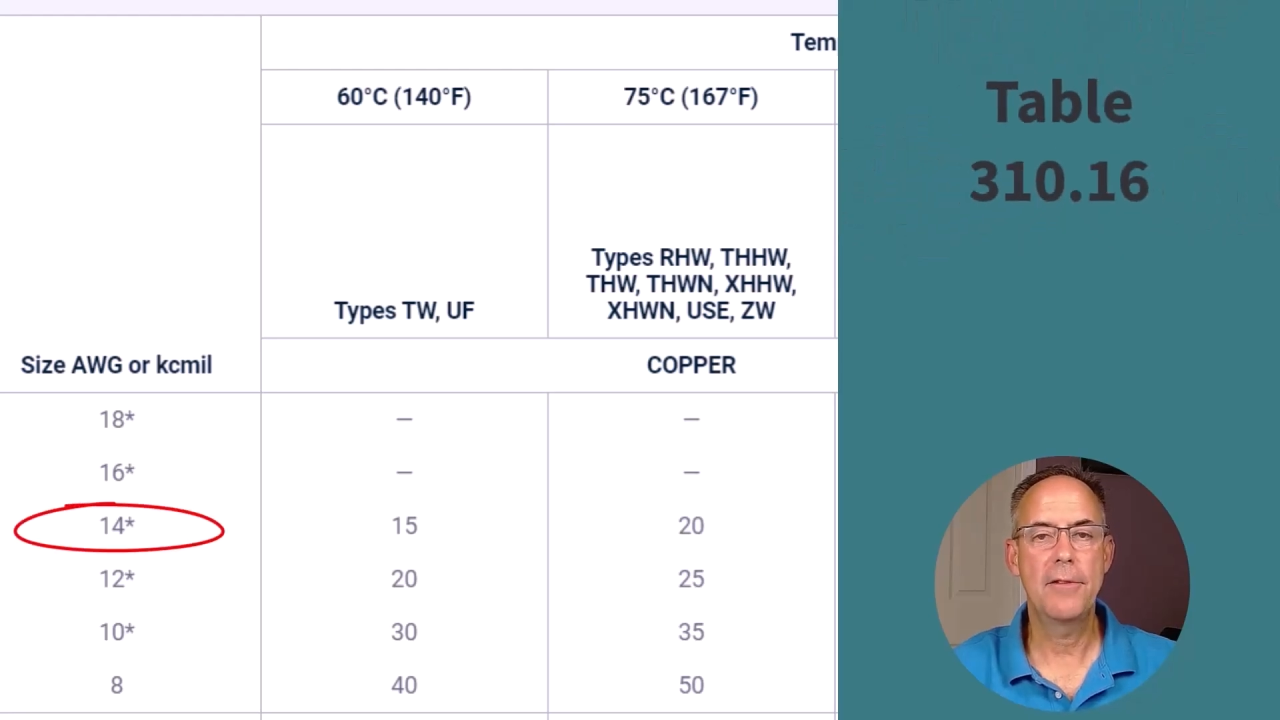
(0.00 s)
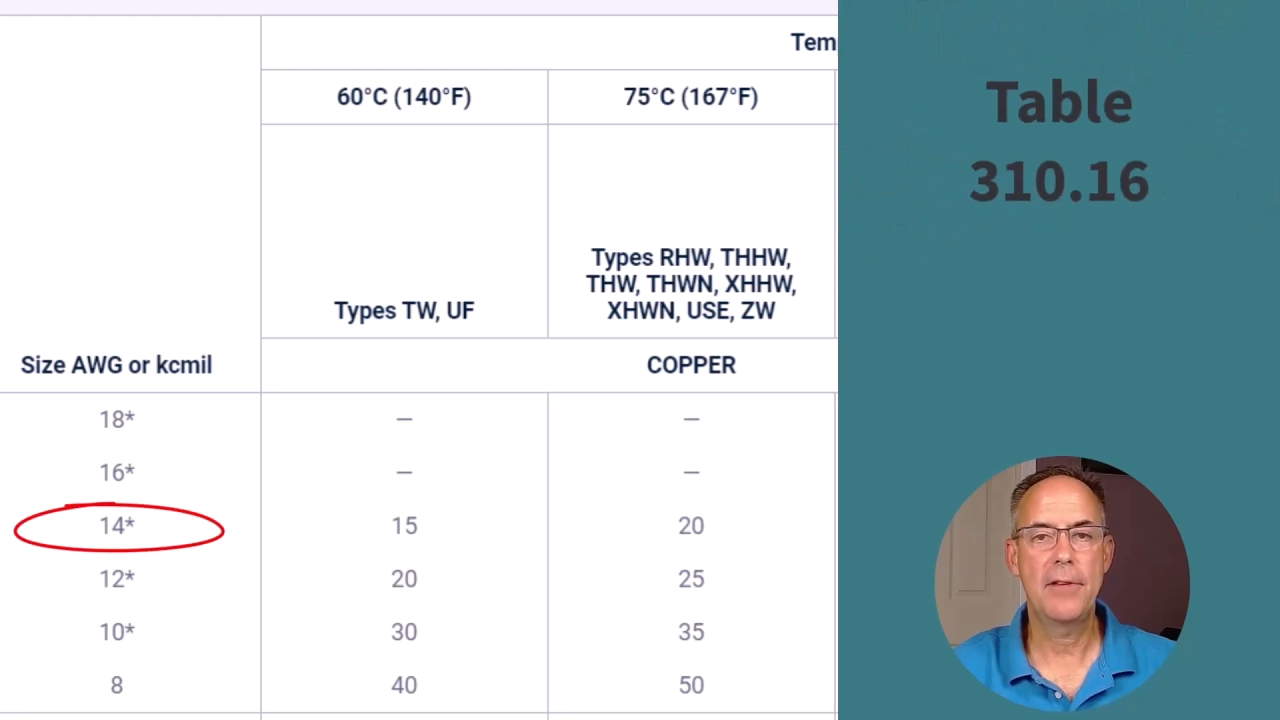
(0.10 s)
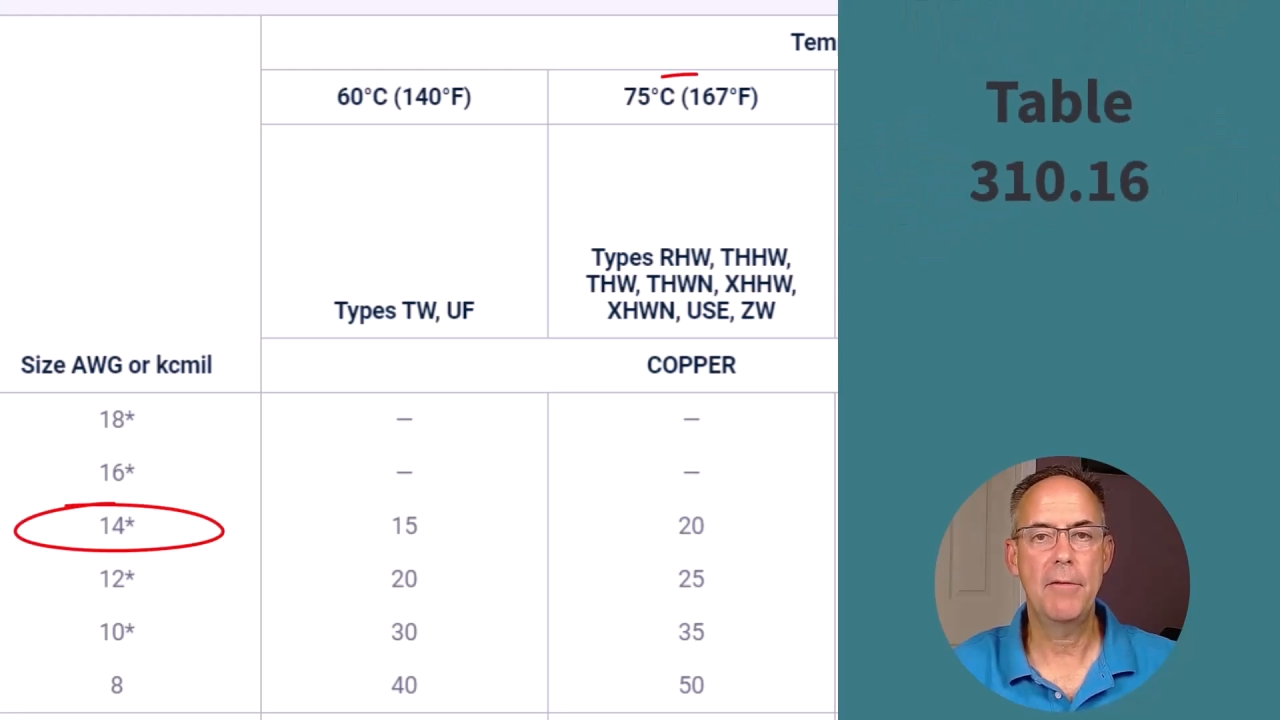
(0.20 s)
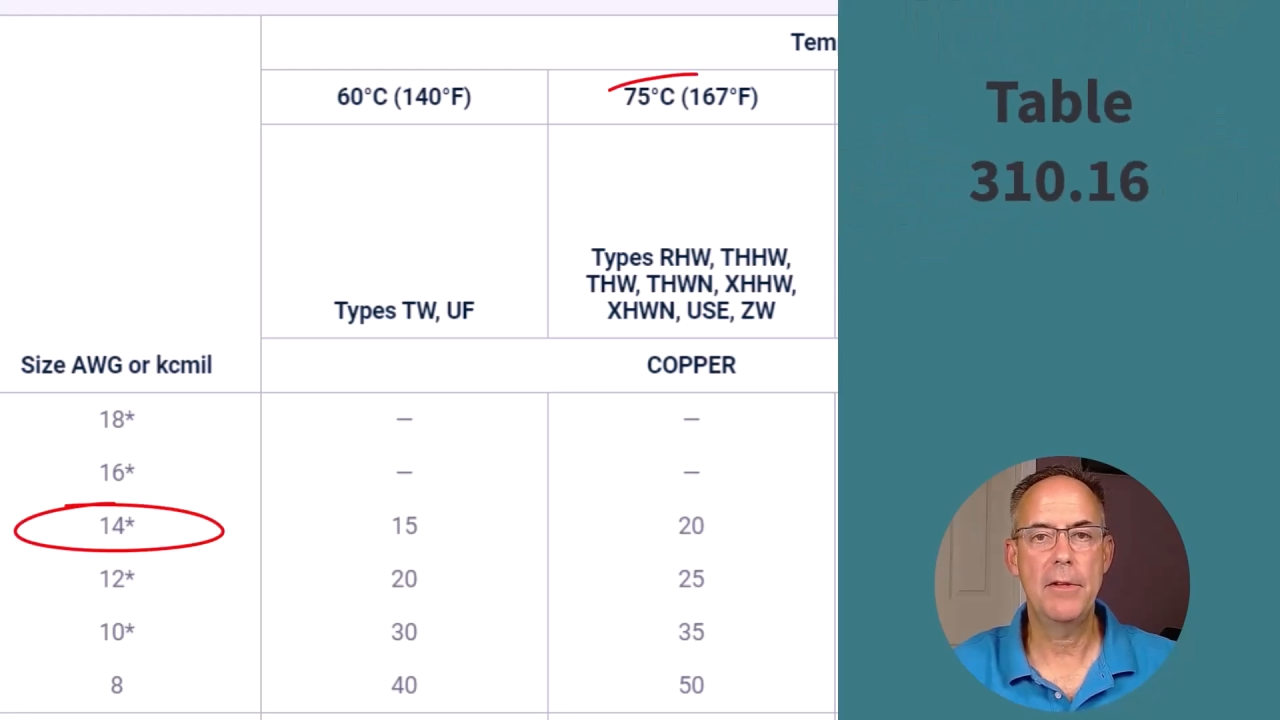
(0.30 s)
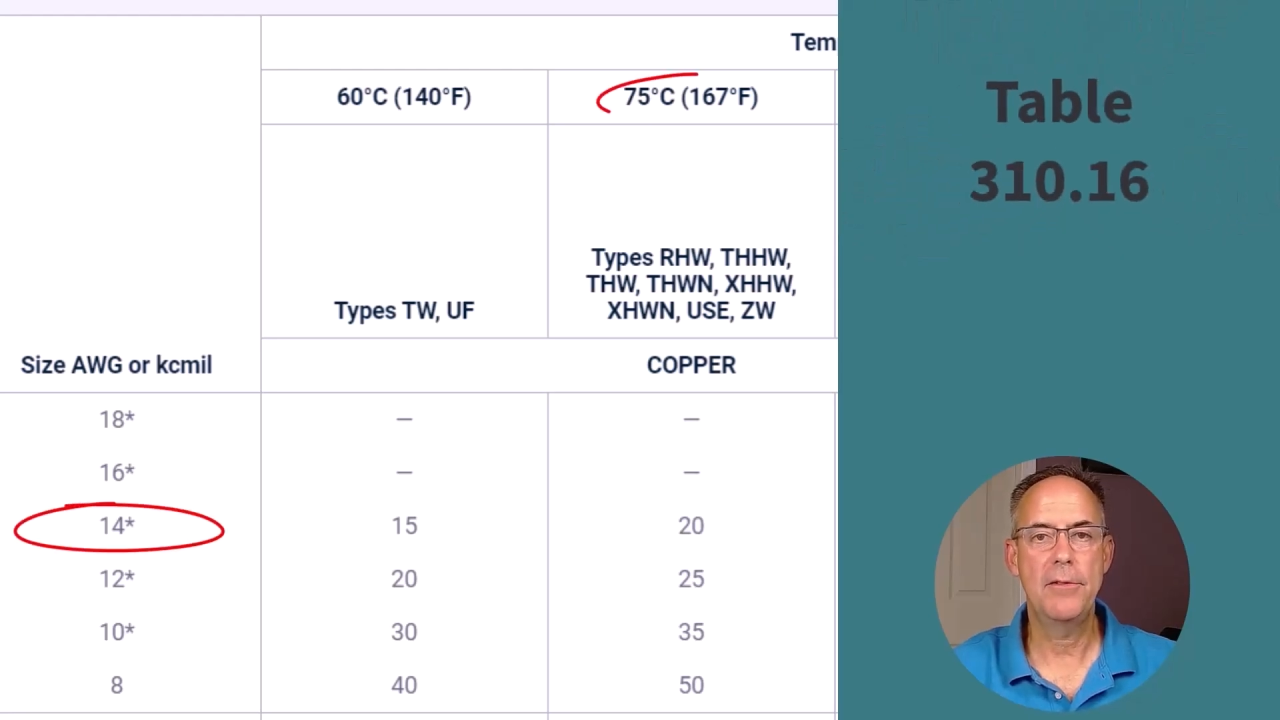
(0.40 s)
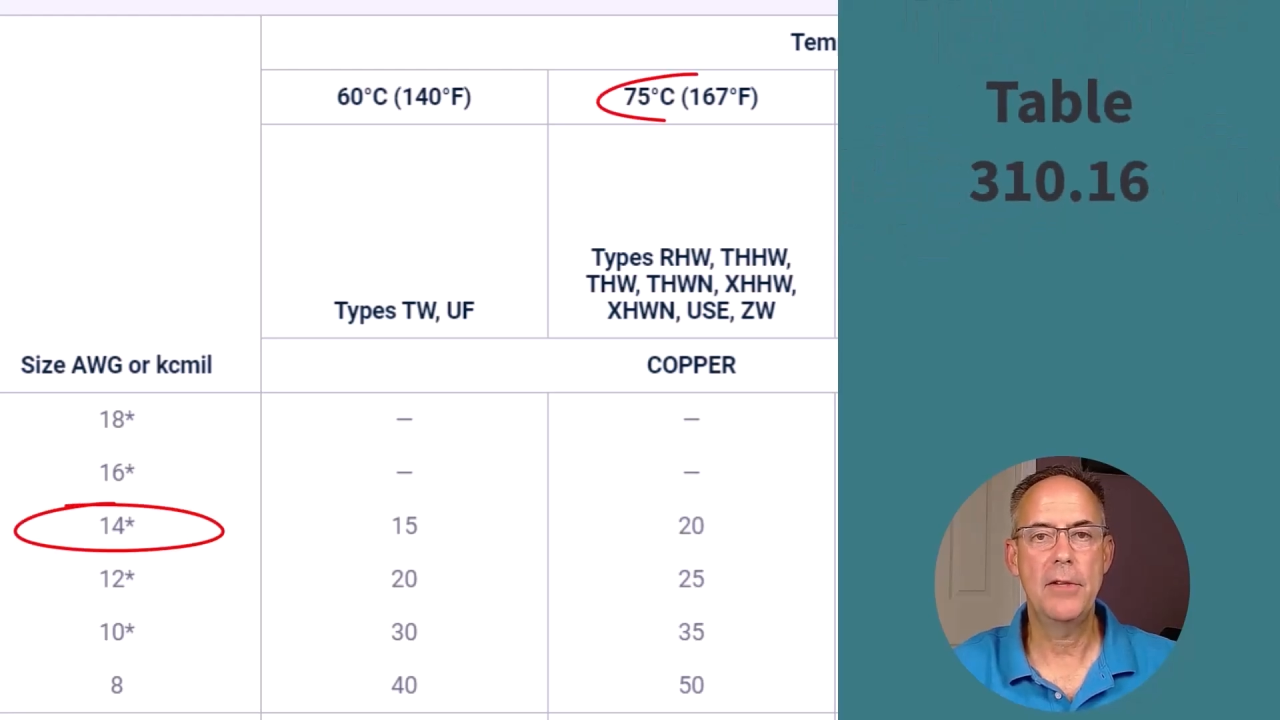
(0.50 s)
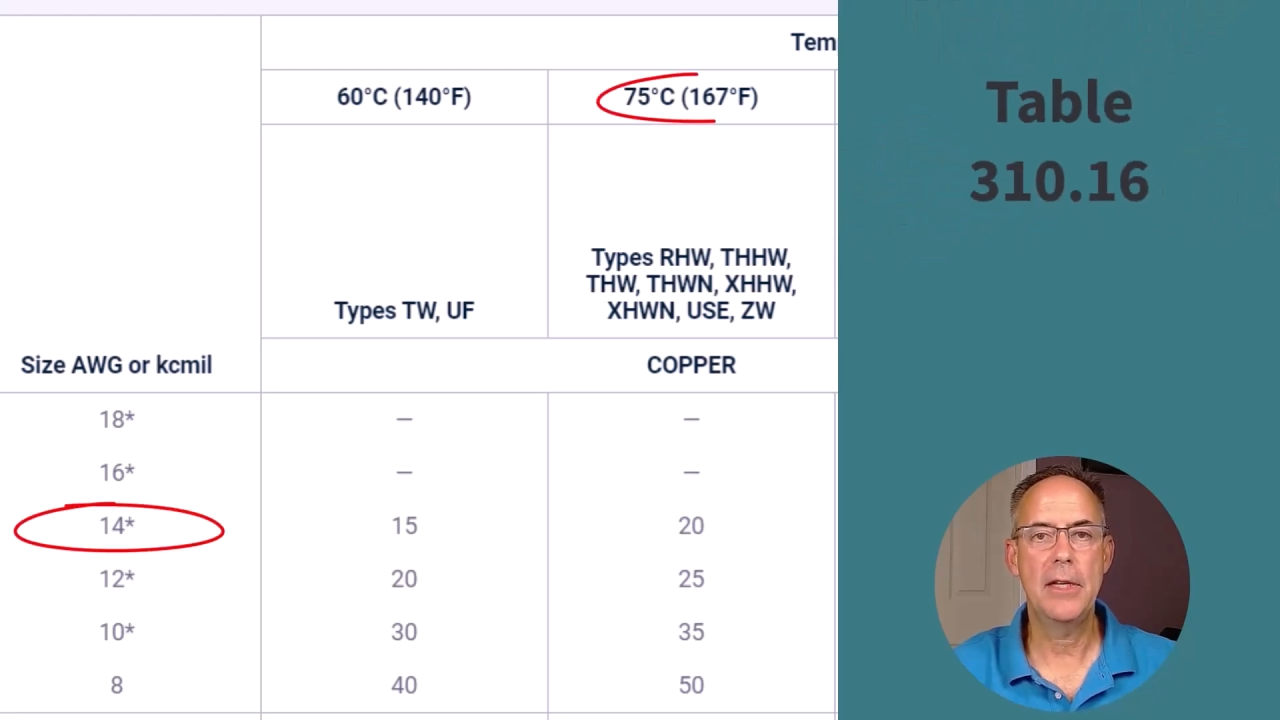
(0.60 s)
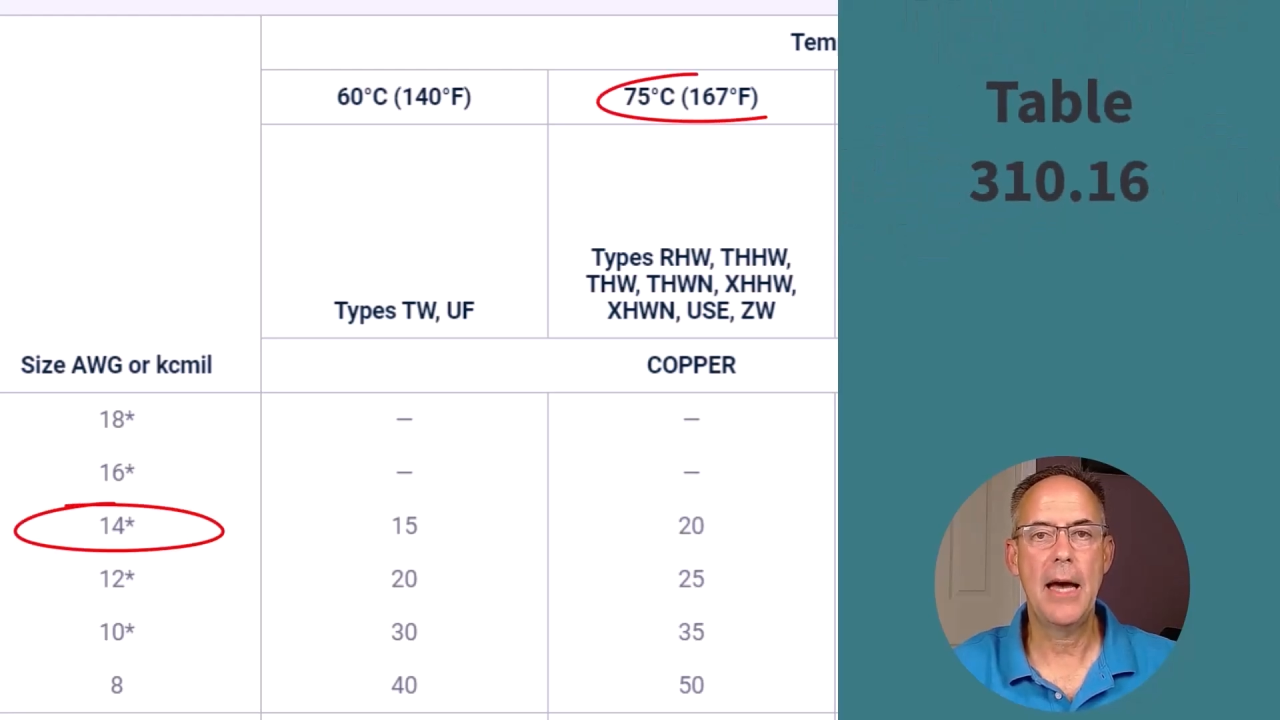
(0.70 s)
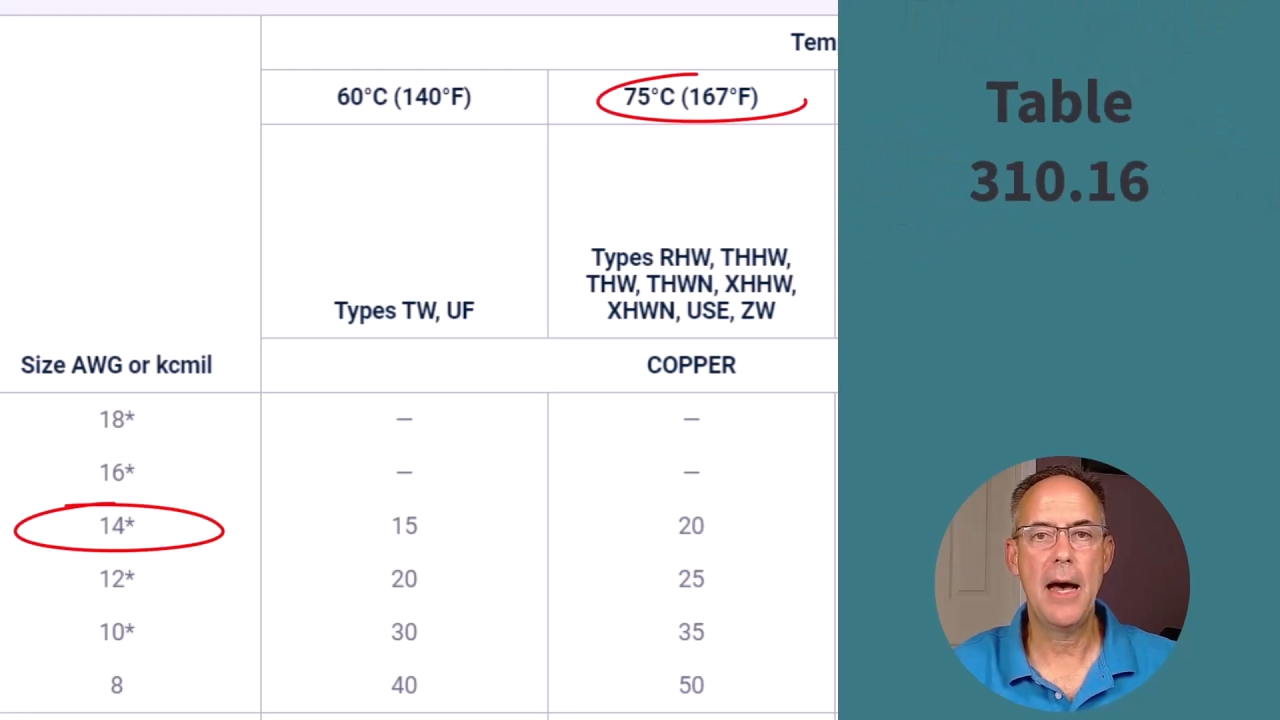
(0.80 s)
75C